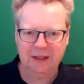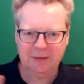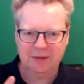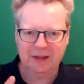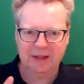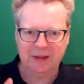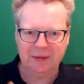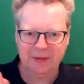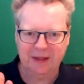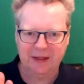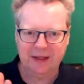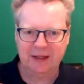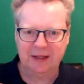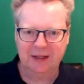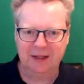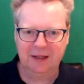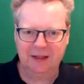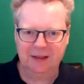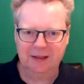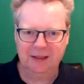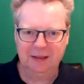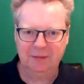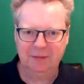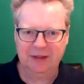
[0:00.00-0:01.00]
I need my
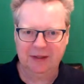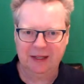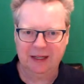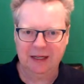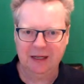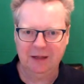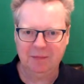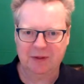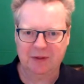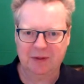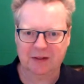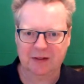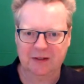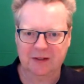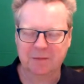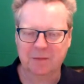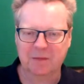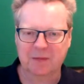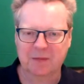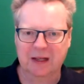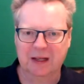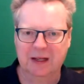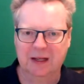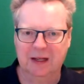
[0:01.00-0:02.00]
I need my earbuds.